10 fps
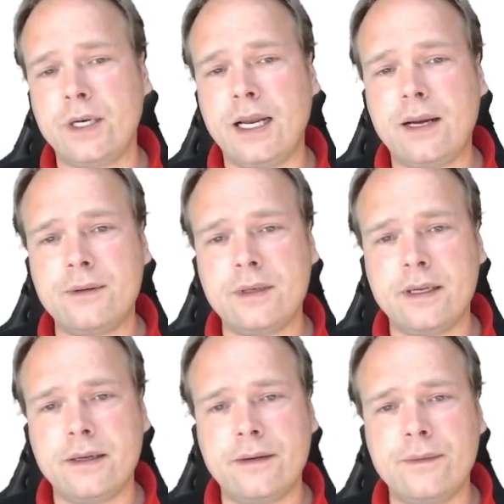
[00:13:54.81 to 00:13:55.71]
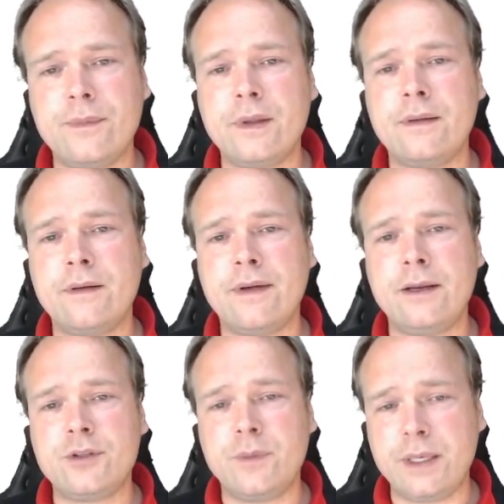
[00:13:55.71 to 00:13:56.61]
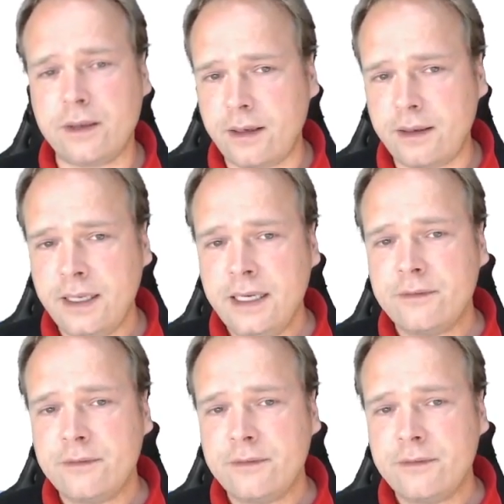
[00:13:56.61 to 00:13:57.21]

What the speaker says: allow the value to be null.